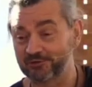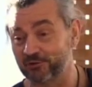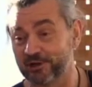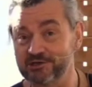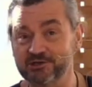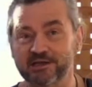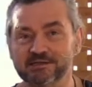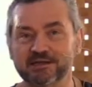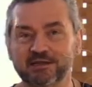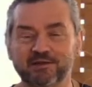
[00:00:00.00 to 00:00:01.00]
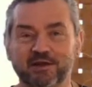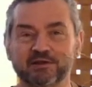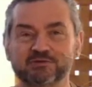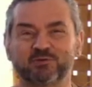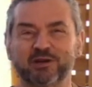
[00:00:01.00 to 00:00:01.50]
for donkey's years, and it, it
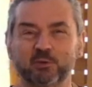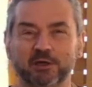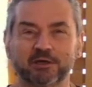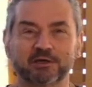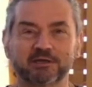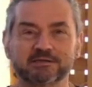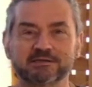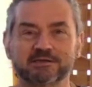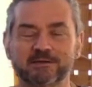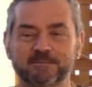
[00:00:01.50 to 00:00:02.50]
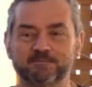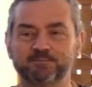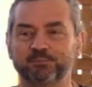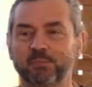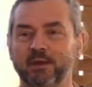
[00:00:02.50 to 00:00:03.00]
doesn't really work. It's
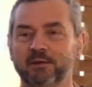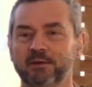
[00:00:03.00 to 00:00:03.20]
um,